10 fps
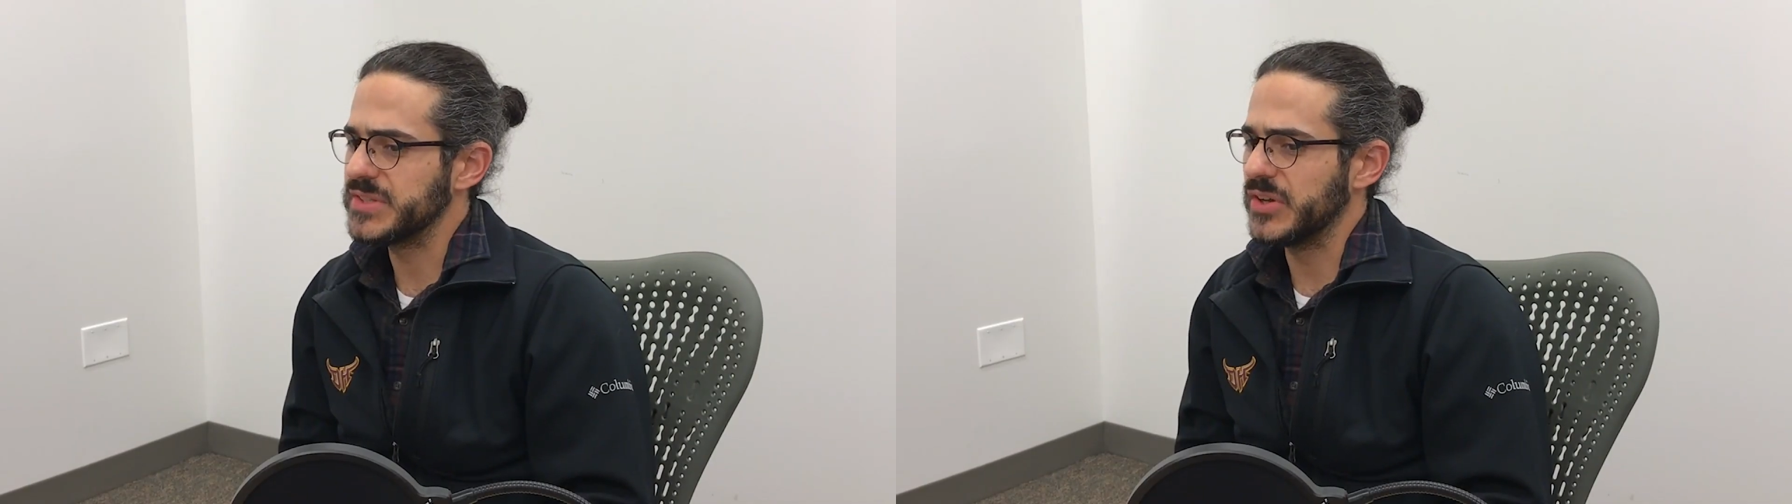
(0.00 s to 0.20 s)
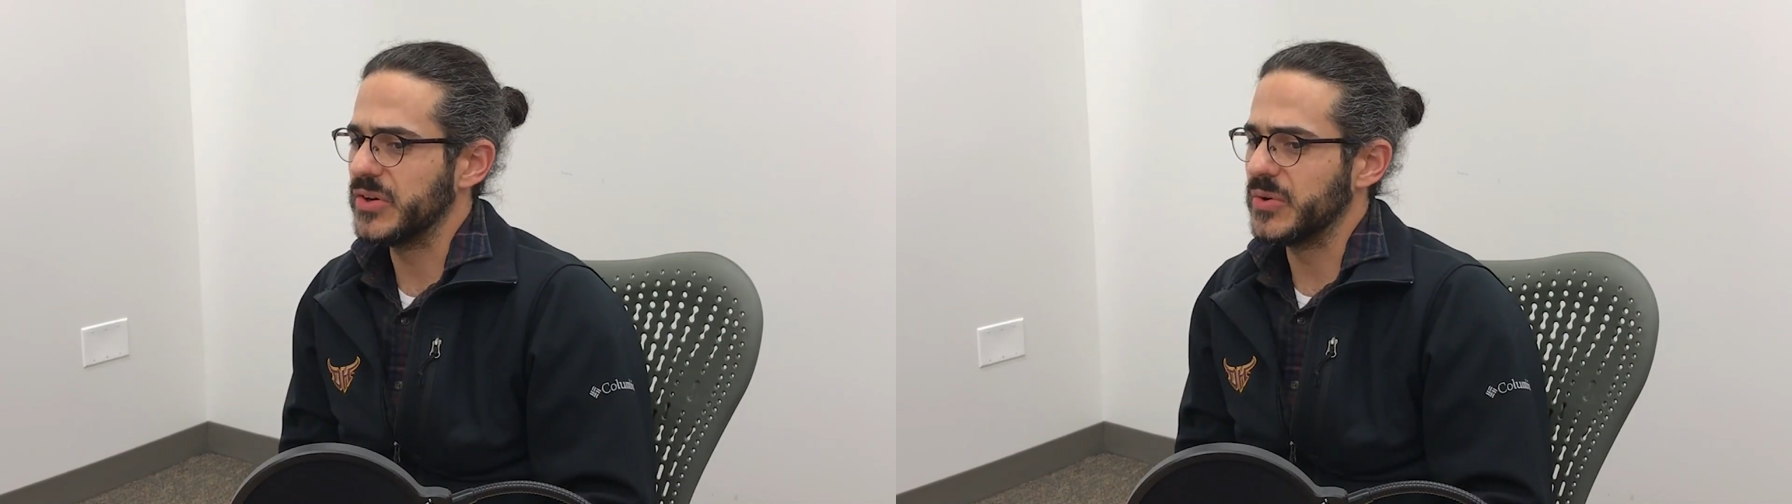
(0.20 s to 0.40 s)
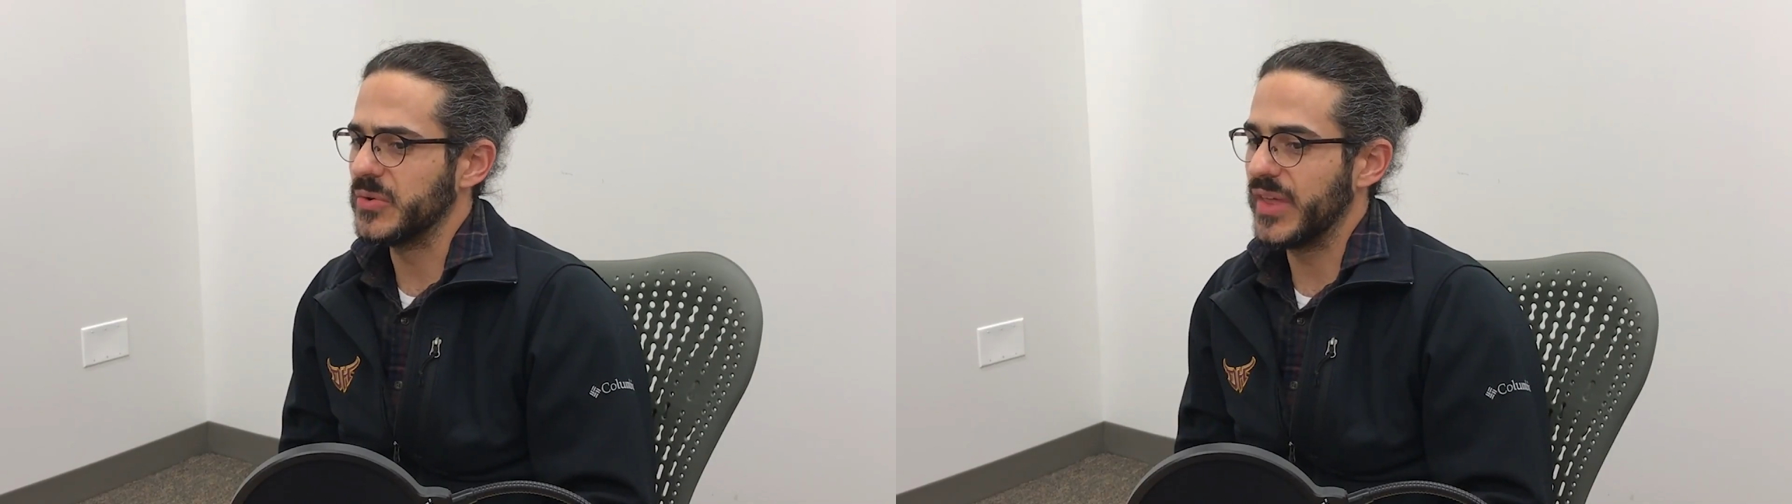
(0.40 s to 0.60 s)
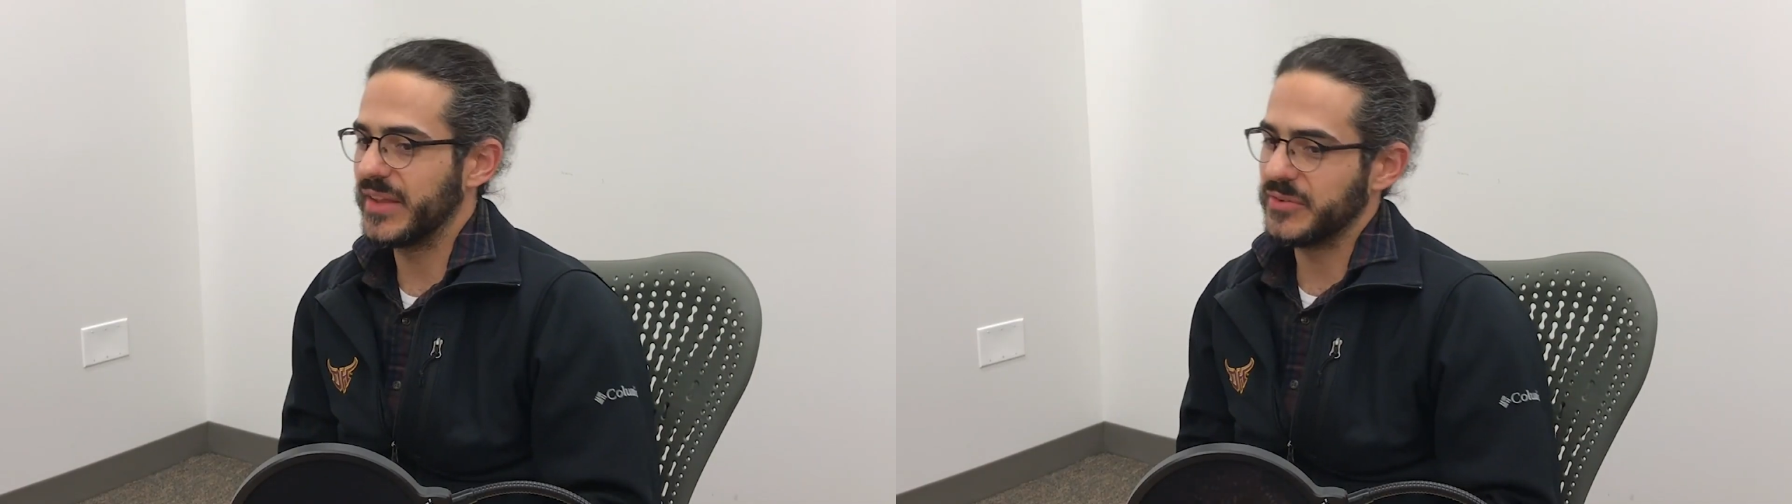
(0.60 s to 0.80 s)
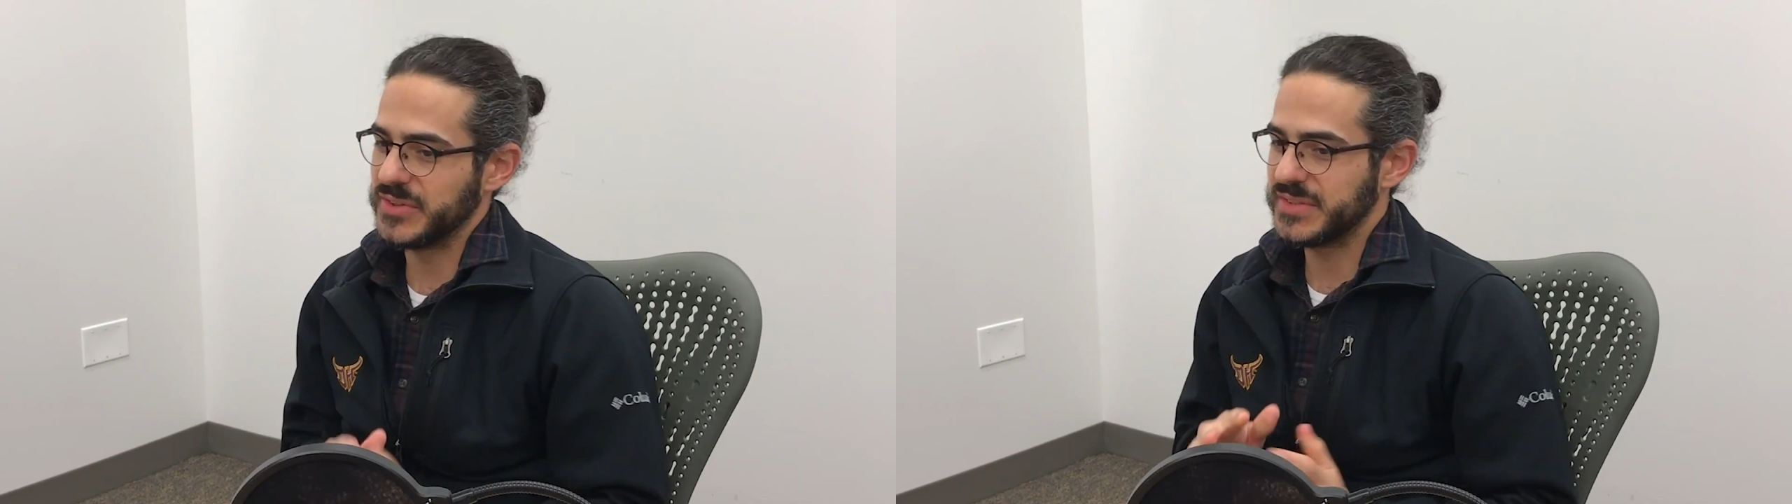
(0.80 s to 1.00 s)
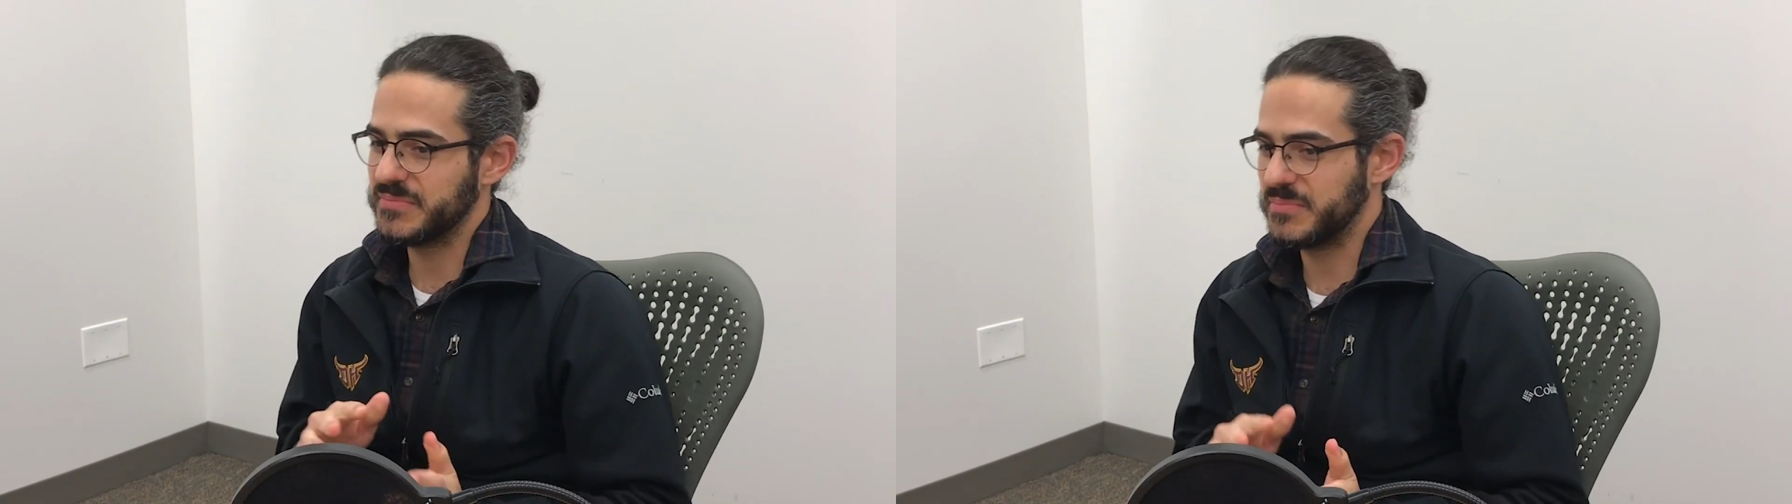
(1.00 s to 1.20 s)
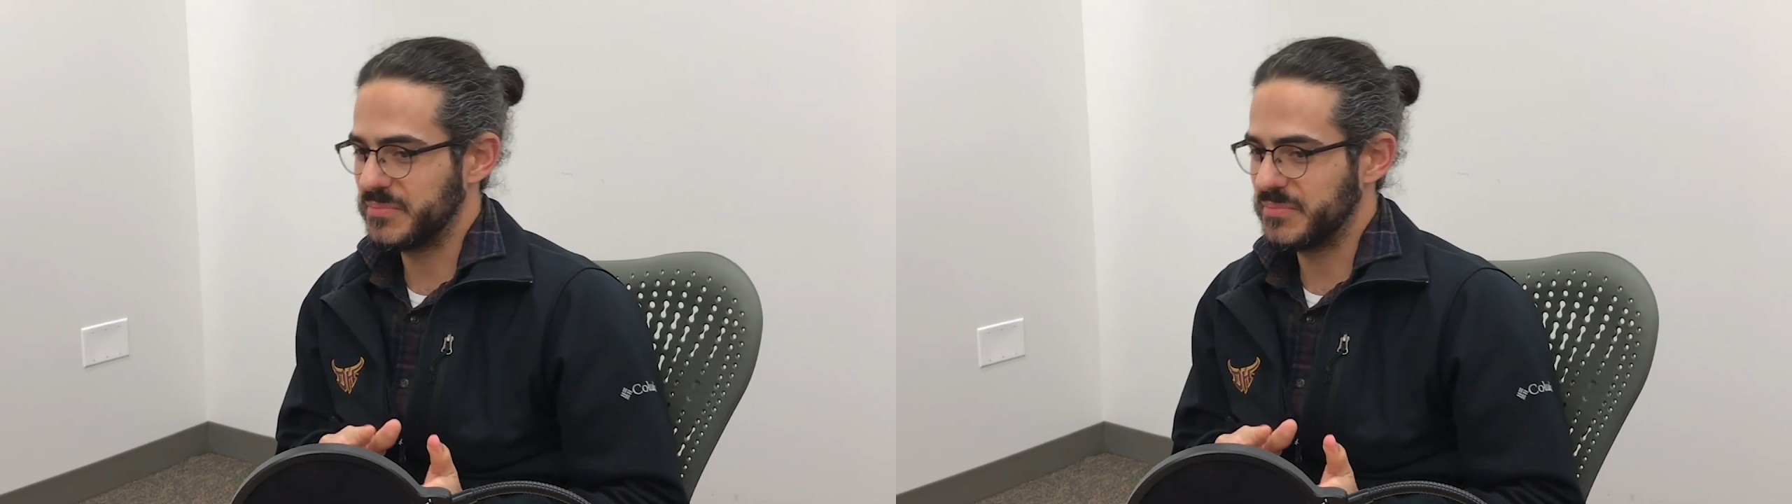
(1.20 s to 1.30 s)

So that was